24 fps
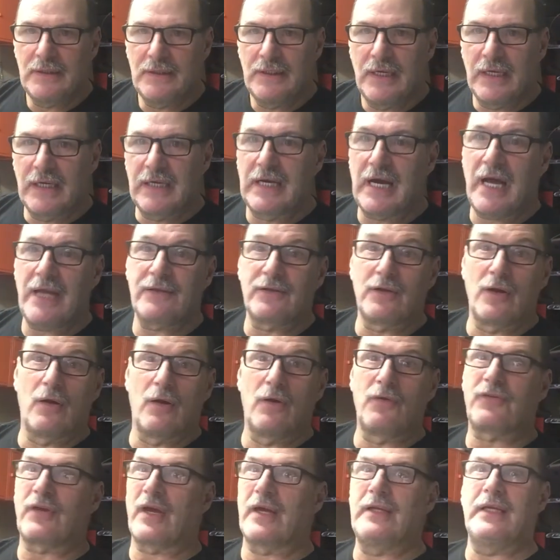And God
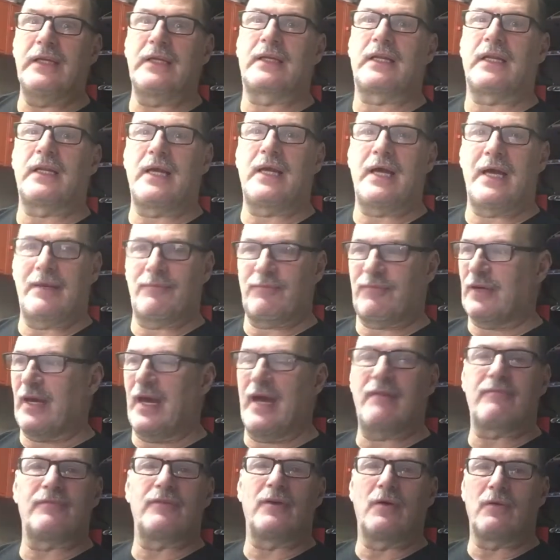knows I need clamps. I
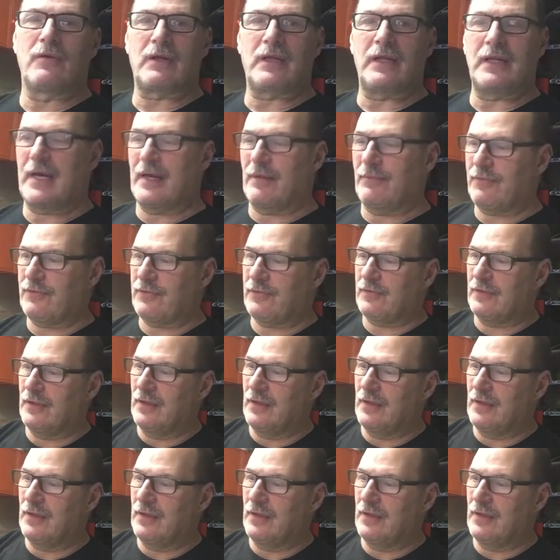have no clamps.